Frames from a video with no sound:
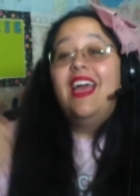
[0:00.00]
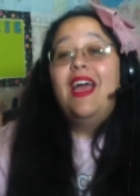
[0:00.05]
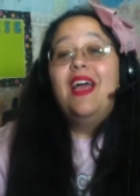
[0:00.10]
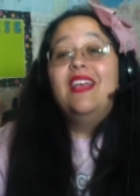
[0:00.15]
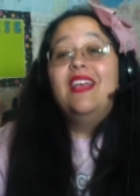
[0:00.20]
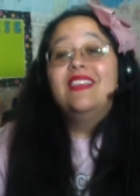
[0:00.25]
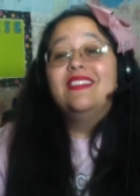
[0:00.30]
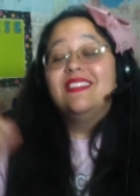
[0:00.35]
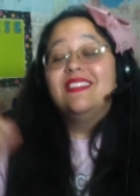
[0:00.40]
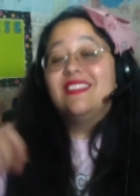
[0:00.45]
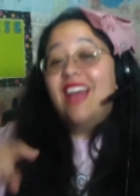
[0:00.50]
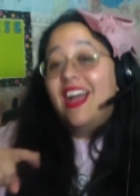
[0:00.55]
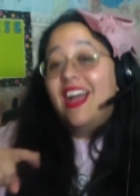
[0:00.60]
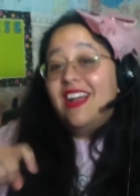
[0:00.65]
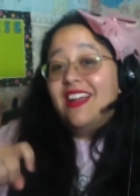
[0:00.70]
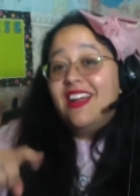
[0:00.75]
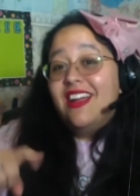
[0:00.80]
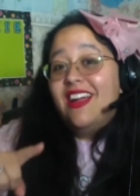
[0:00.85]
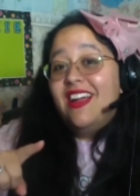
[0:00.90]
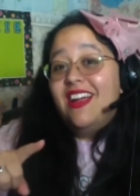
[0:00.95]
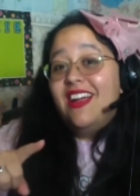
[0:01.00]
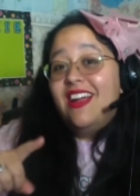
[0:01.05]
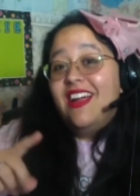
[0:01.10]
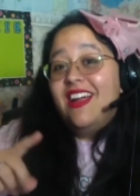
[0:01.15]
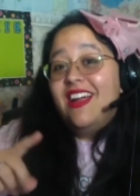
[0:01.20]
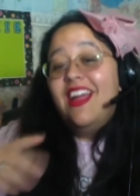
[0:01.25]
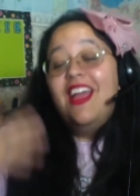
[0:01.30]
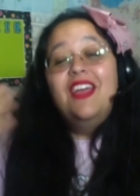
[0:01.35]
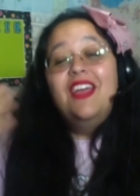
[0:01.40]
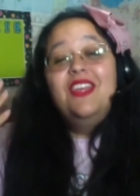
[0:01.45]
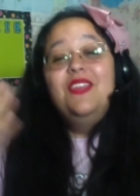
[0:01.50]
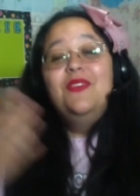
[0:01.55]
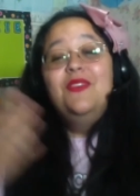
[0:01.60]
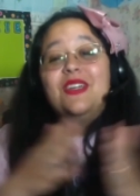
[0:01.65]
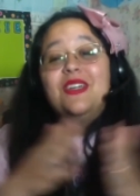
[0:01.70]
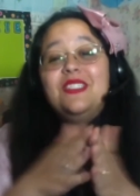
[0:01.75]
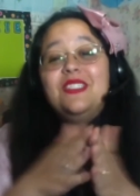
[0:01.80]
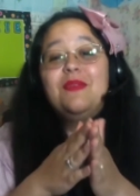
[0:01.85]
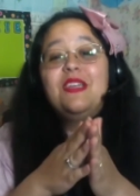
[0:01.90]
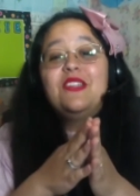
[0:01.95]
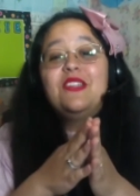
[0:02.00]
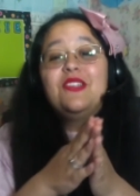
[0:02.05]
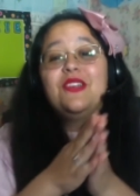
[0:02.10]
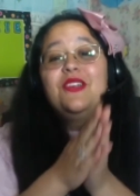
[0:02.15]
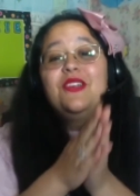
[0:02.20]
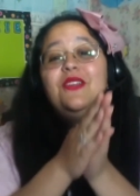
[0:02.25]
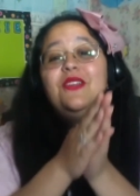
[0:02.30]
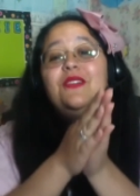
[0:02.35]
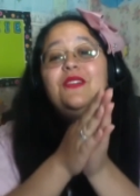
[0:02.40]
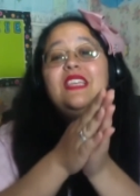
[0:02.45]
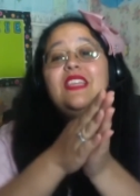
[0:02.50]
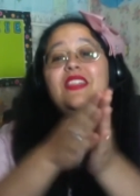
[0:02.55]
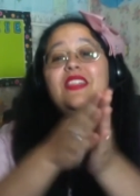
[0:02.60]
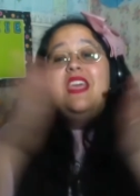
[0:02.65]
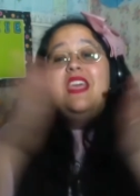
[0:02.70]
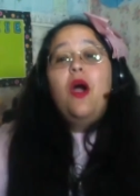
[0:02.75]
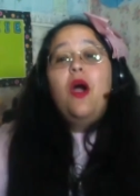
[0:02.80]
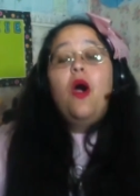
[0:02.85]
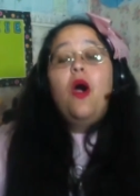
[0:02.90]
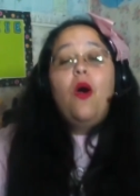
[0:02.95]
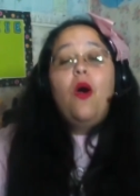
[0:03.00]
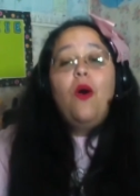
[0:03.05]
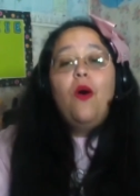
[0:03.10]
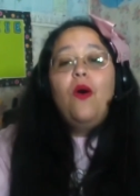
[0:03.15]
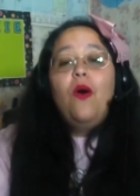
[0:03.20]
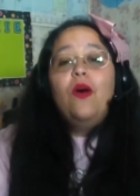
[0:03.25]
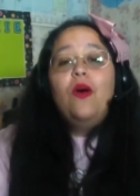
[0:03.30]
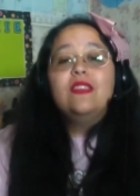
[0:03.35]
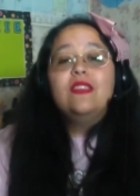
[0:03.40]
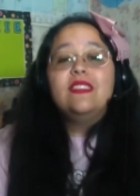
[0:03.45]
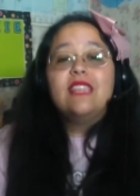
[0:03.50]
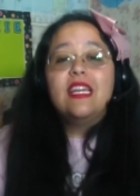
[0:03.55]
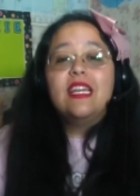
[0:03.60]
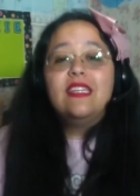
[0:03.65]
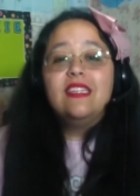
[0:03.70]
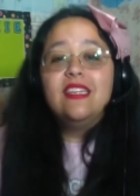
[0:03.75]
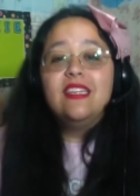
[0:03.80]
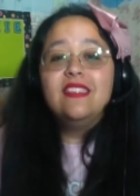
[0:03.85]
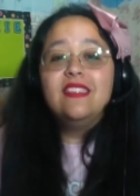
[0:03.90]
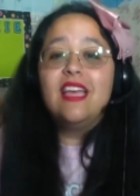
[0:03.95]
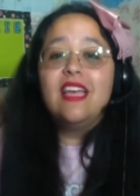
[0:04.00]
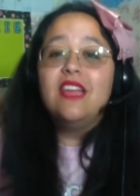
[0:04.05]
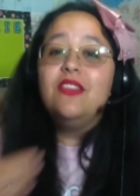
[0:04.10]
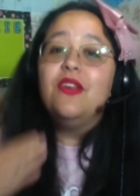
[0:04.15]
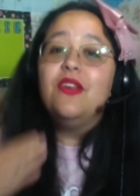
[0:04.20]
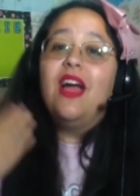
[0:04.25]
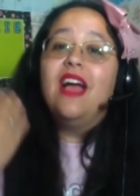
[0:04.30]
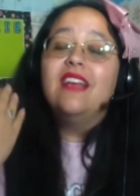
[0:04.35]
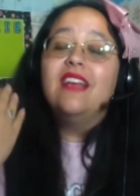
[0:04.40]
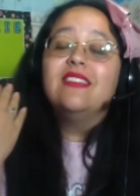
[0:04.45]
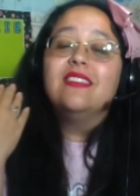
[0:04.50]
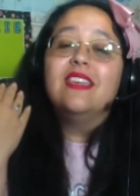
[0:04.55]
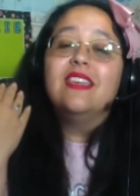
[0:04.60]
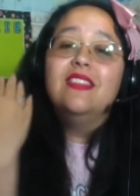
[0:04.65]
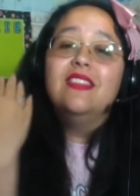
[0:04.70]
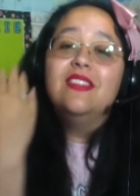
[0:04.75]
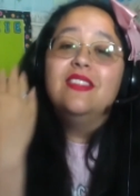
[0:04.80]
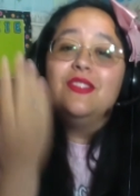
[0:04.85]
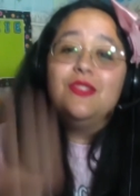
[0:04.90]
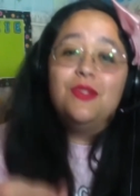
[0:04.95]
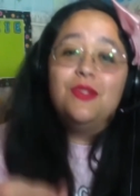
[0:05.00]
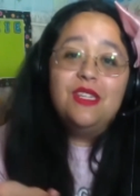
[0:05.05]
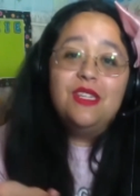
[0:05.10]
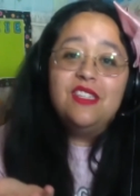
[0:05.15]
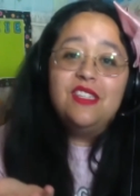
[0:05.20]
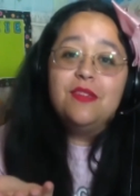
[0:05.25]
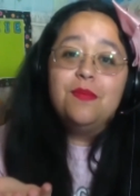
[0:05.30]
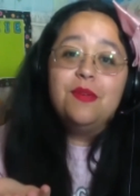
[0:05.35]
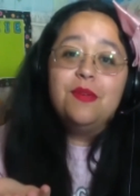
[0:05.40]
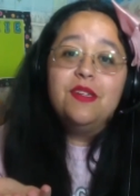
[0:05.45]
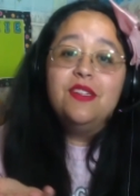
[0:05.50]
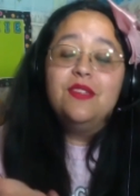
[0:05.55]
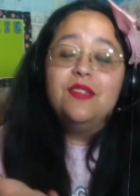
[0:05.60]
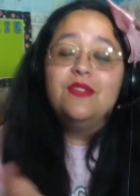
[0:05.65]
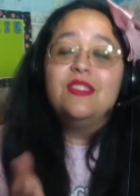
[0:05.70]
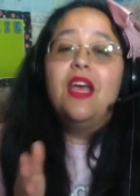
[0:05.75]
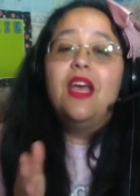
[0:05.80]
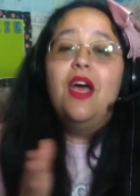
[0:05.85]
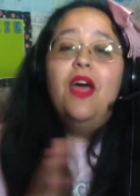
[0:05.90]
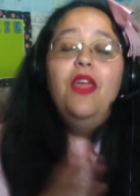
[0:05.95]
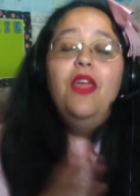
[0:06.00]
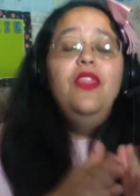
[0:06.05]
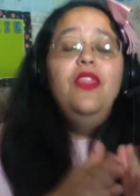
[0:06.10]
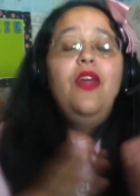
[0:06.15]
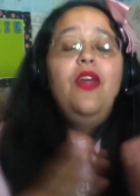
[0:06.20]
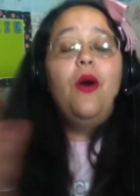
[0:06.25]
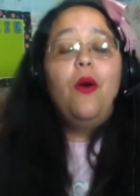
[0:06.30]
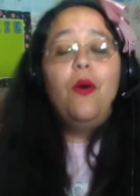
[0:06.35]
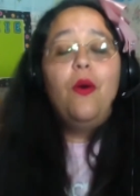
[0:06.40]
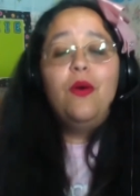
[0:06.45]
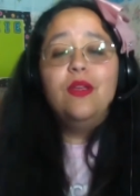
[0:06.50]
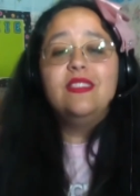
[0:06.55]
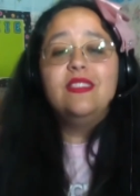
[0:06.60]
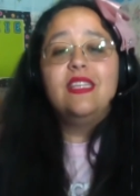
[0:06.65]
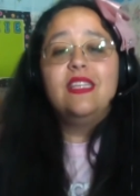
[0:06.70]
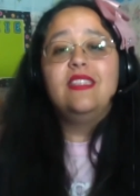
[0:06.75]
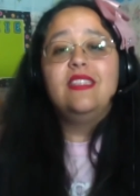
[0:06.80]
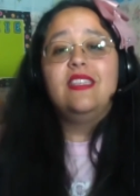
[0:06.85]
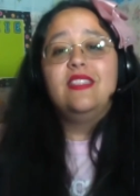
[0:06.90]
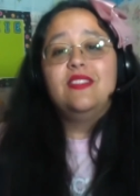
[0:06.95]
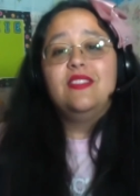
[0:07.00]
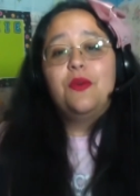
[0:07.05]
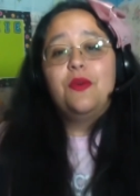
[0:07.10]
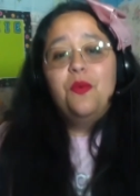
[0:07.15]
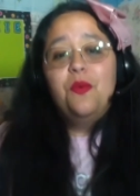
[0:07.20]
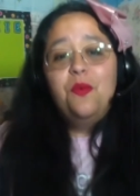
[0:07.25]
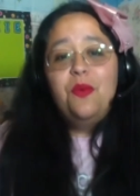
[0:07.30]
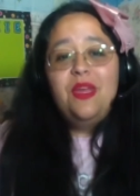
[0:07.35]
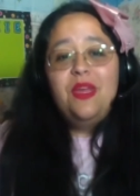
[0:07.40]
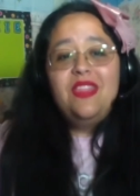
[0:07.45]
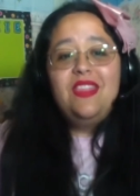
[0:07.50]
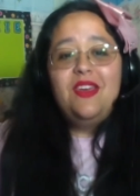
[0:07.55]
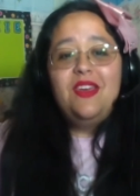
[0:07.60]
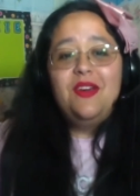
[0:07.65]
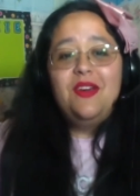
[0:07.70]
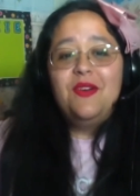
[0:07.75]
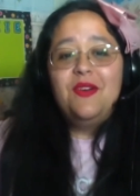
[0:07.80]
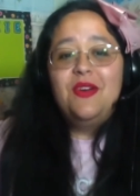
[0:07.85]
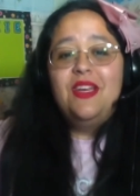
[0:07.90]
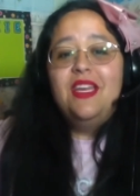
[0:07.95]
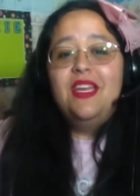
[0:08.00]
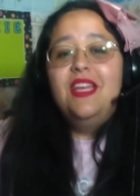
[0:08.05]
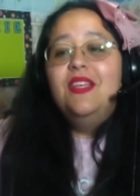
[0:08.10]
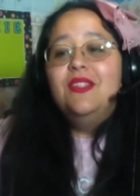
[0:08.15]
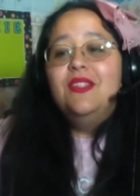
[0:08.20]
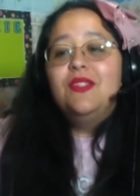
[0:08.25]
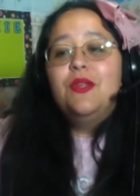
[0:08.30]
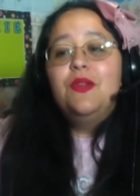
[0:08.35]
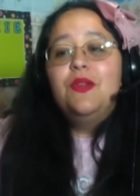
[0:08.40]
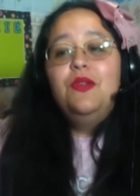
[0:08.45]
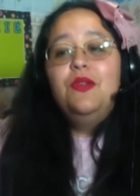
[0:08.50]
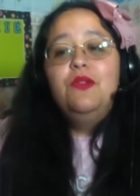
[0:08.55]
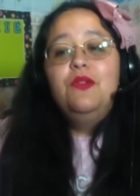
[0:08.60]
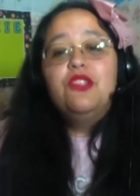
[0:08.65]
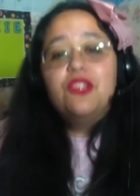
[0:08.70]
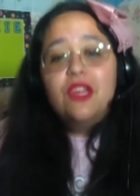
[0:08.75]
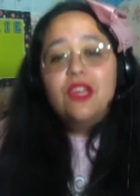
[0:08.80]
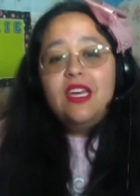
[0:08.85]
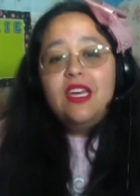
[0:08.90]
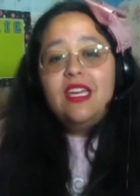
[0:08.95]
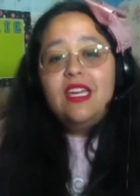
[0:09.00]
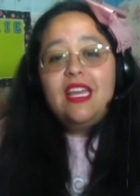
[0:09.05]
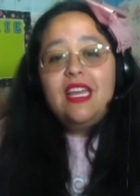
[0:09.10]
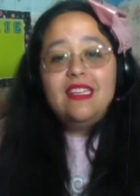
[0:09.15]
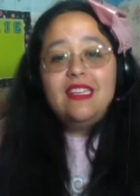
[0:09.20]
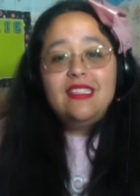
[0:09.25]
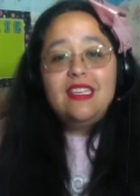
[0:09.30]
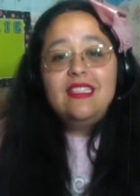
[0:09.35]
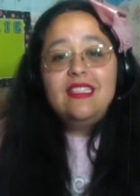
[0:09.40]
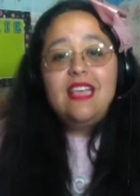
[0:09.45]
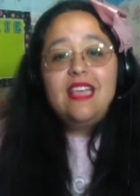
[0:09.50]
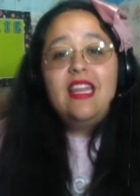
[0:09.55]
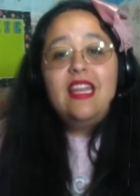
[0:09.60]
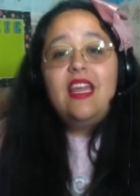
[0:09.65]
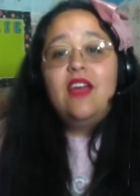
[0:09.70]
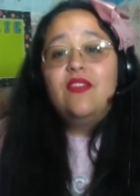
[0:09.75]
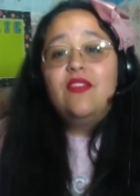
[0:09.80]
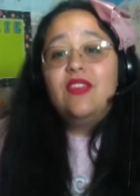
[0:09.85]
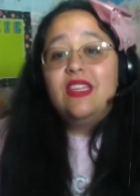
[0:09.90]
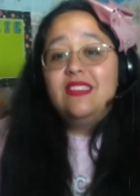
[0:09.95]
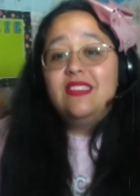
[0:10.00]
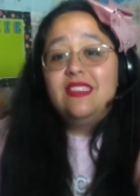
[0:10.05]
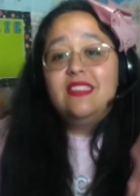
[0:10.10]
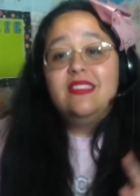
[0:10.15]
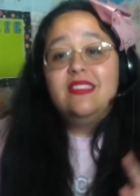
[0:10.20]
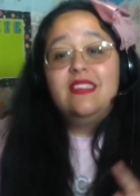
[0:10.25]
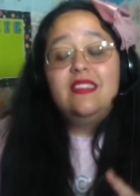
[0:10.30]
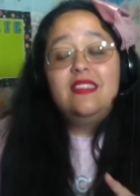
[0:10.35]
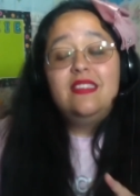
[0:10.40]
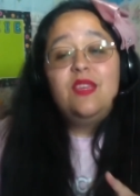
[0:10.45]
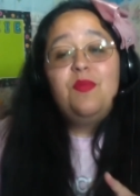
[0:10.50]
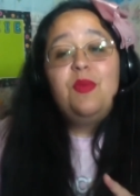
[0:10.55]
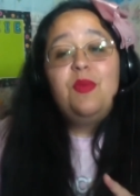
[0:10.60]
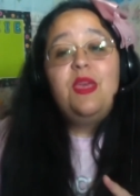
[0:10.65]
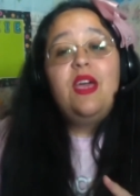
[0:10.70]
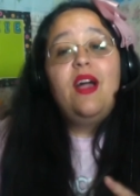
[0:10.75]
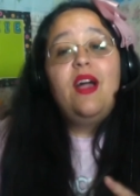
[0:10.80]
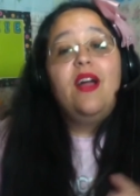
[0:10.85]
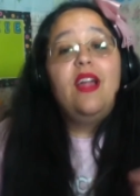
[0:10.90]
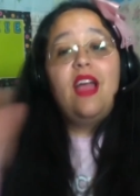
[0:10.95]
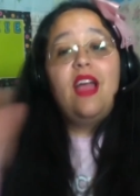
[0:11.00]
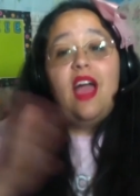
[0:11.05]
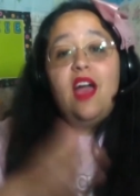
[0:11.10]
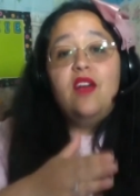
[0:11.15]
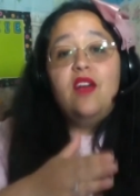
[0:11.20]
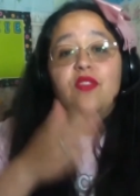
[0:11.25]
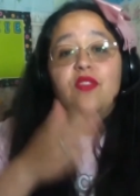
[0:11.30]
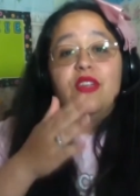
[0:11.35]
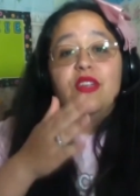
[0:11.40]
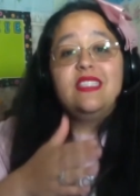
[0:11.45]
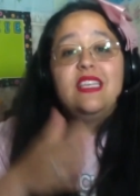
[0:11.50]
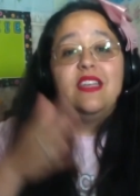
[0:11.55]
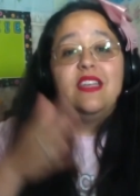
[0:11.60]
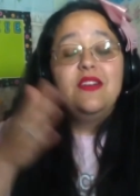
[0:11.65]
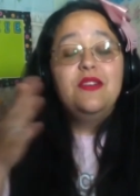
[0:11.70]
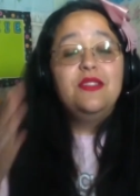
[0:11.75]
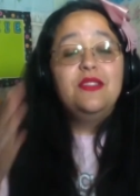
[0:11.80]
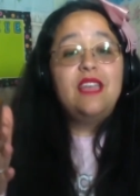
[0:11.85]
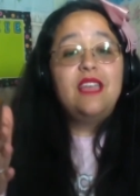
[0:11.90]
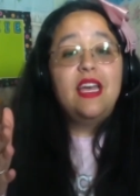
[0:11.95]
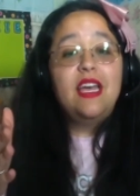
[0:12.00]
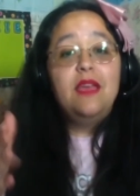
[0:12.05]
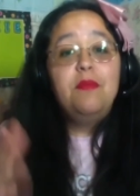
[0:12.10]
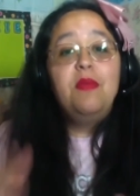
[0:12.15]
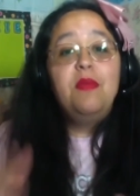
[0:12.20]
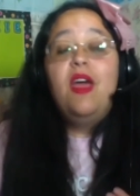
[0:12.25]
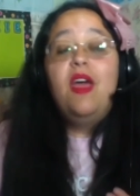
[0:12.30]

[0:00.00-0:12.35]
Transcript: soccer. You want to make sure you're using the whole sentence and you're asking the student to produce the whole sentence with you. So you should, as I said, have consistent TPR every single time,